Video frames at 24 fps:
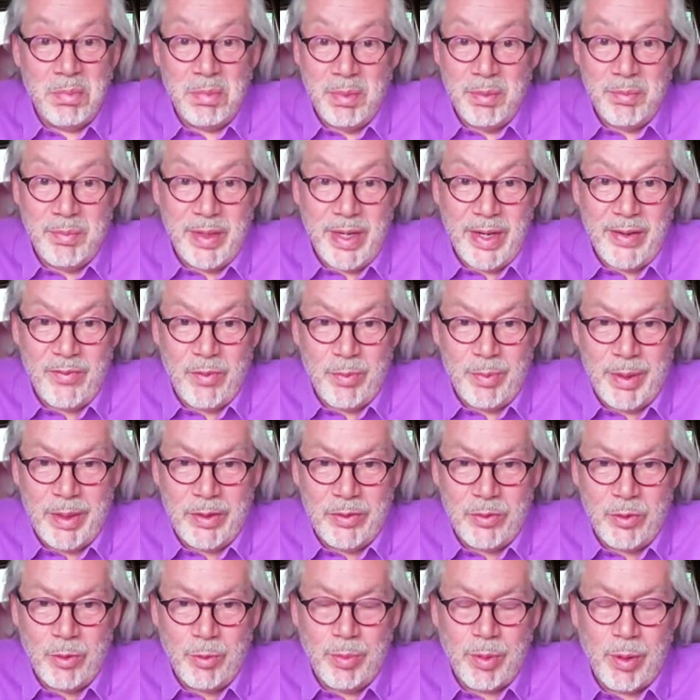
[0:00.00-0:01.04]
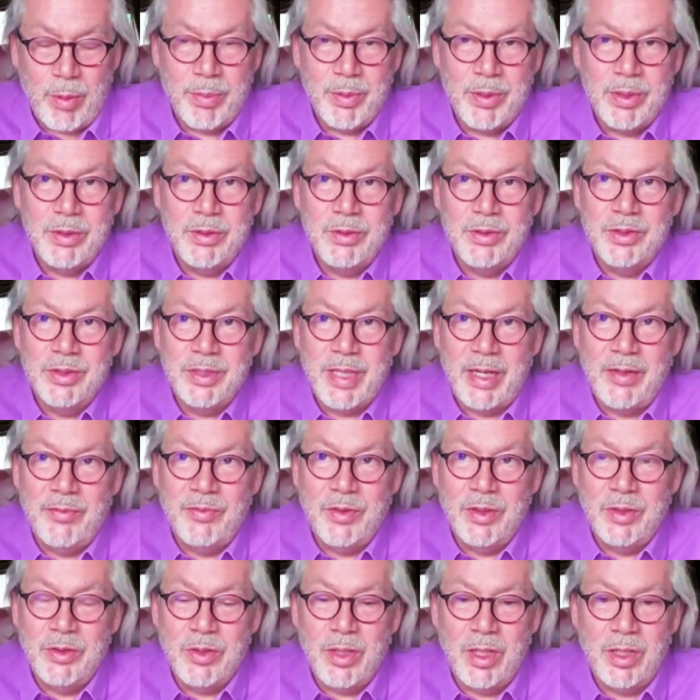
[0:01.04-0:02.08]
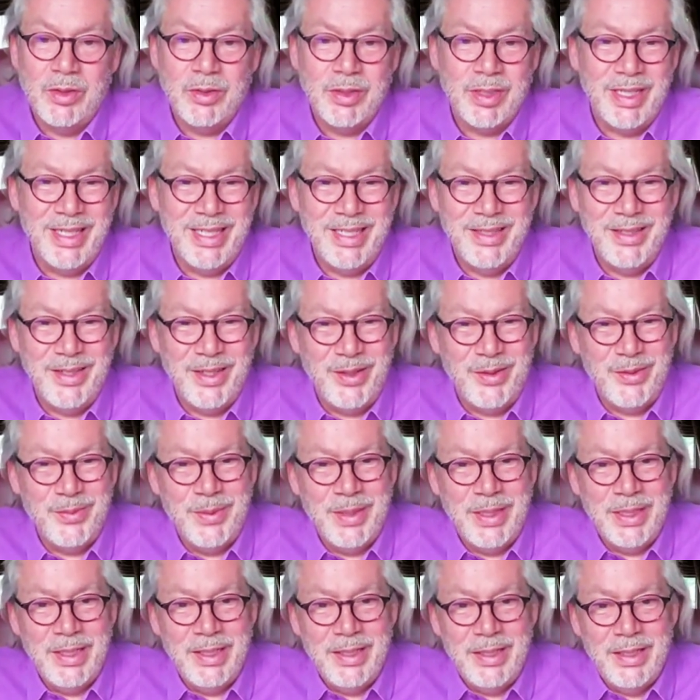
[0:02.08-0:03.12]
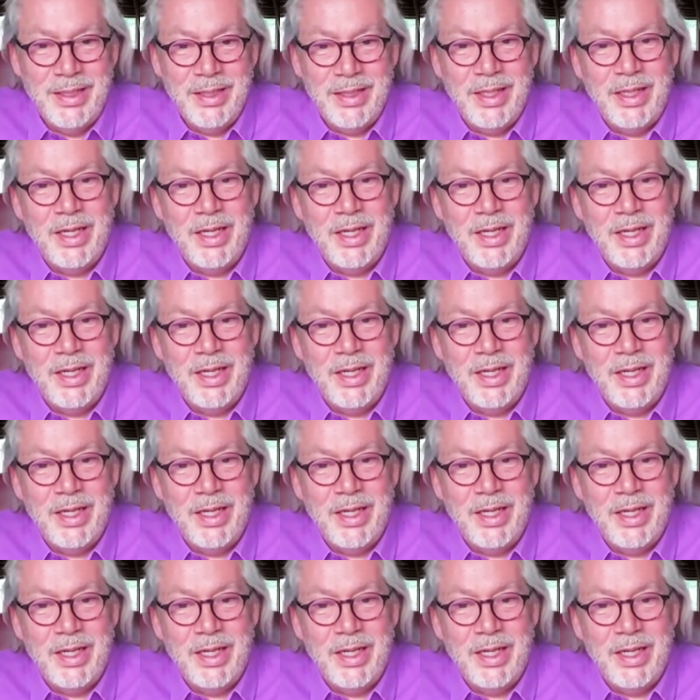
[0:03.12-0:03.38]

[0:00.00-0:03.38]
never been through proper safety trials. You know, mm-hmm.